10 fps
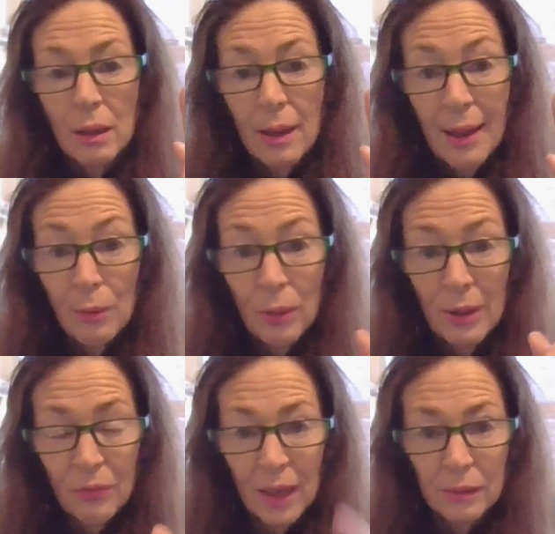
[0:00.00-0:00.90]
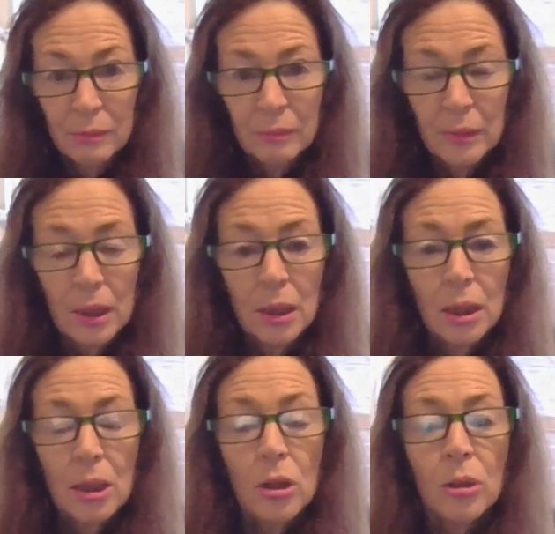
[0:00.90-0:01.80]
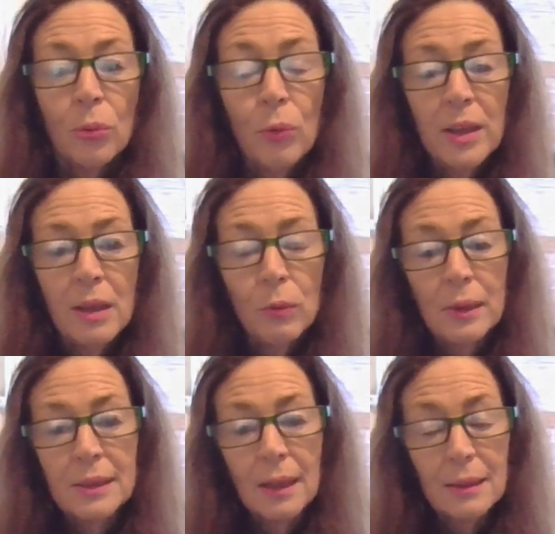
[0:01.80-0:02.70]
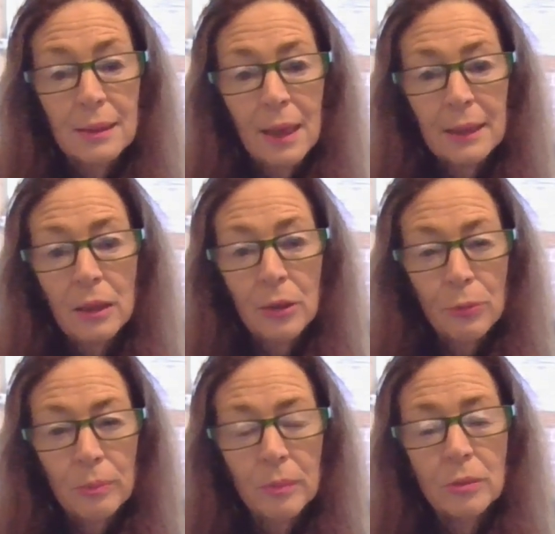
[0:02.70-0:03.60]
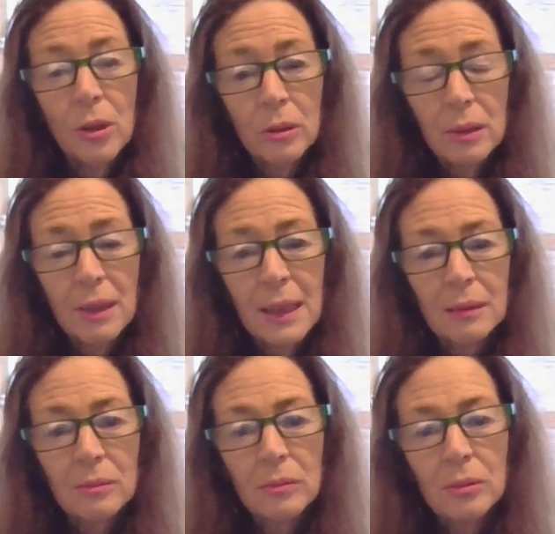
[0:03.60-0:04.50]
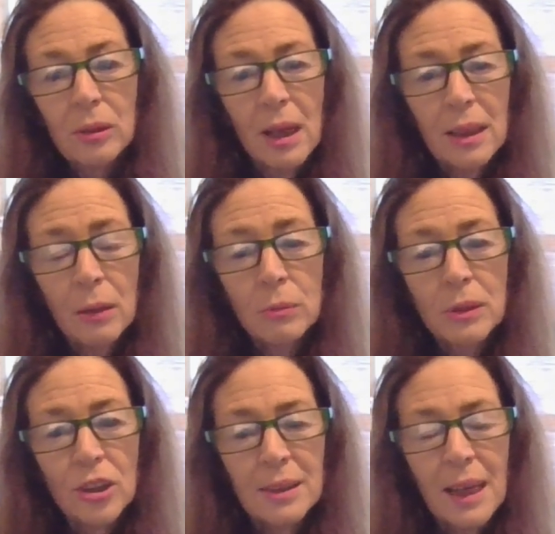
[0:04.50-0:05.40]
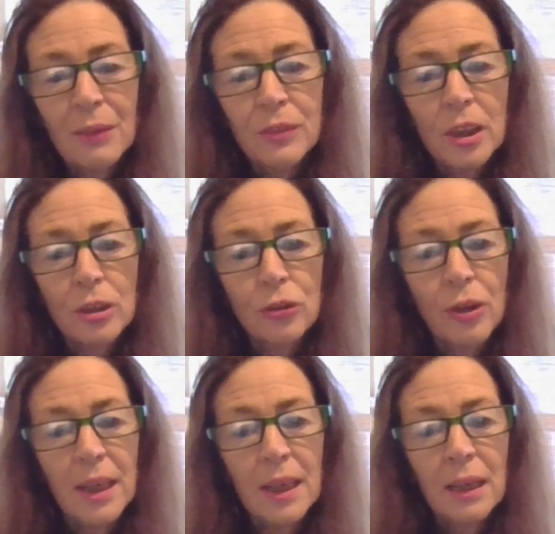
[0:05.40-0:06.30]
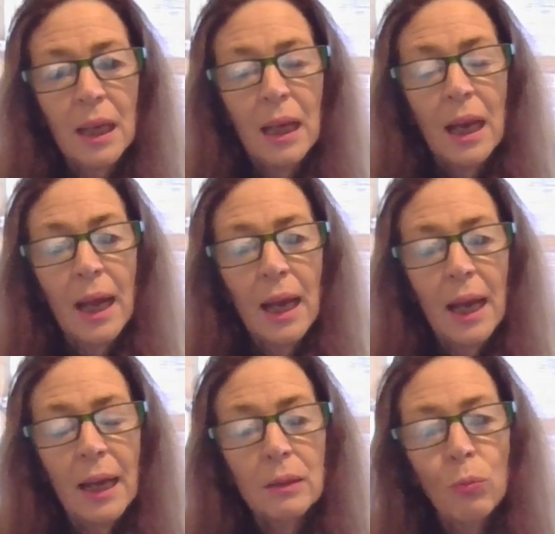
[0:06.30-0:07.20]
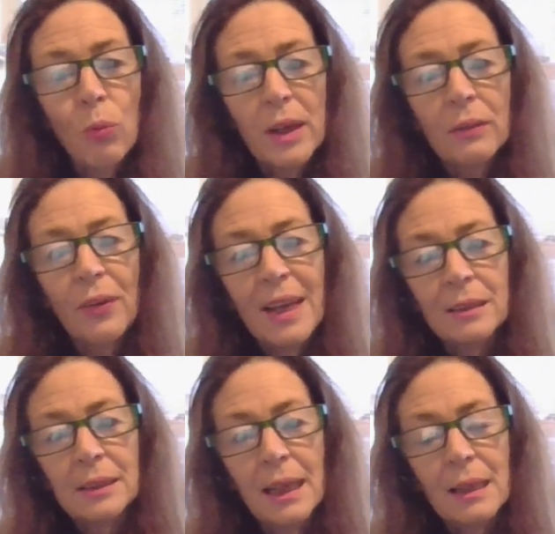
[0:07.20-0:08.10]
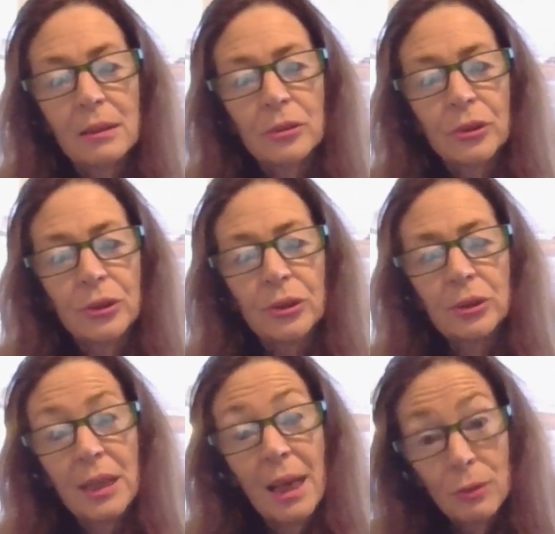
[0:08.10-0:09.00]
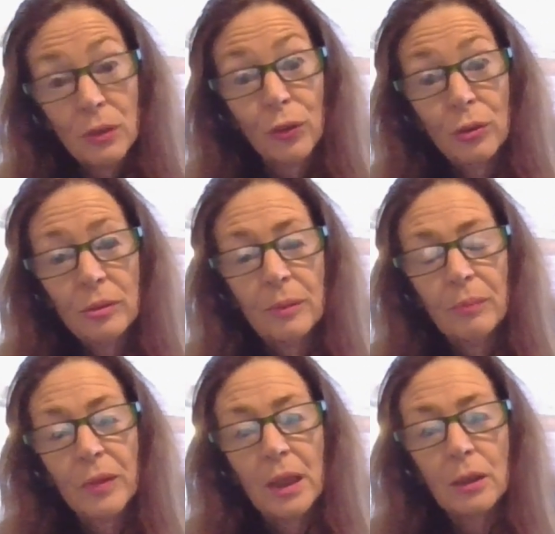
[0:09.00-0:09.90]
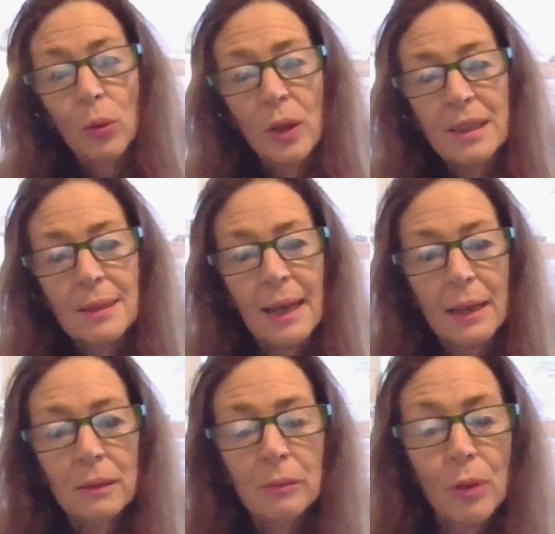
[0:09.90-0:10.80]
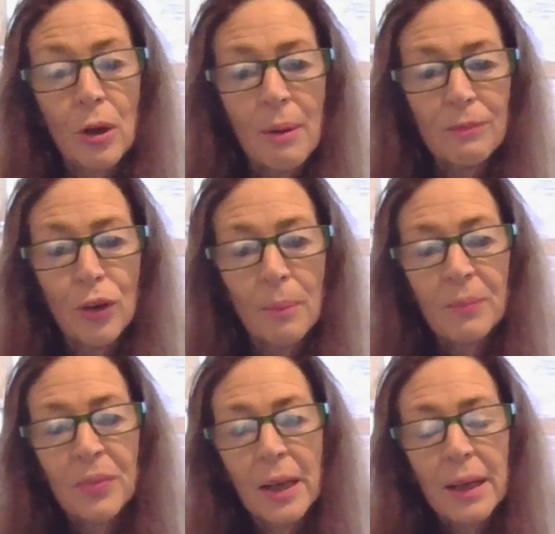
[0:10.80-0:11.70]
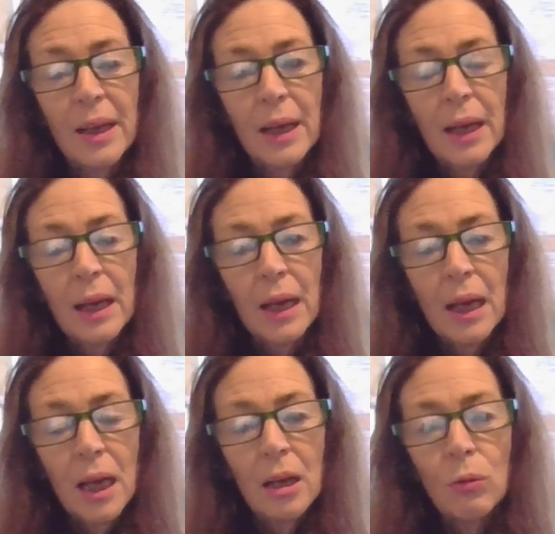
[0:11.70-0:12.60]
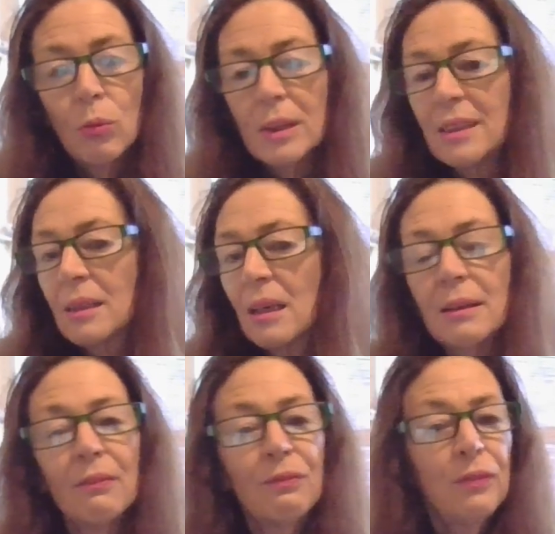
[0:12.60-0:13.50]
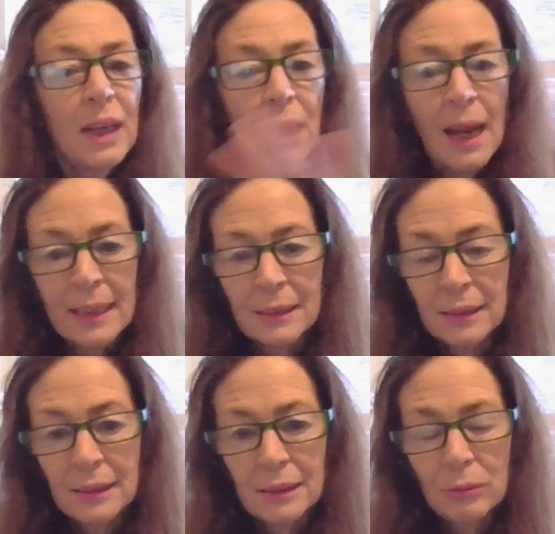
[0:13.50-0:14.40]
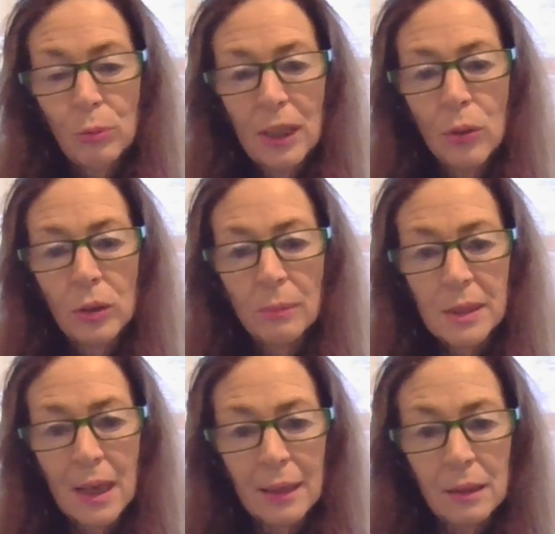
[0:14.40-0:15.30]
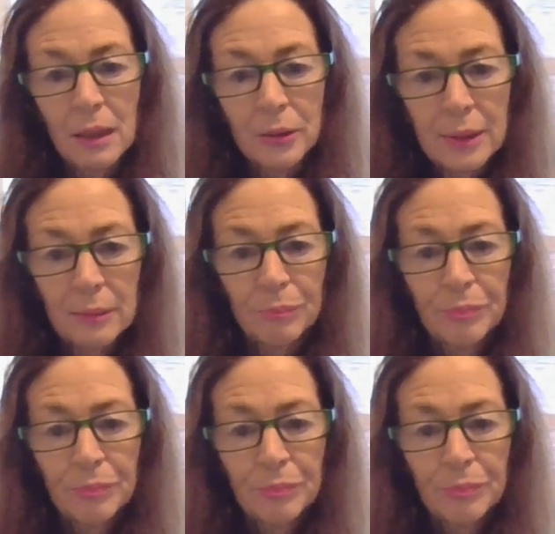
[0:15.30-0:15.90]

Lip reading: However, when there was a cyclone, not that, I think it was just after Katrina, and one of our towns, Townsville in Queensland, where I'm from, was flattened, we call them cyclones,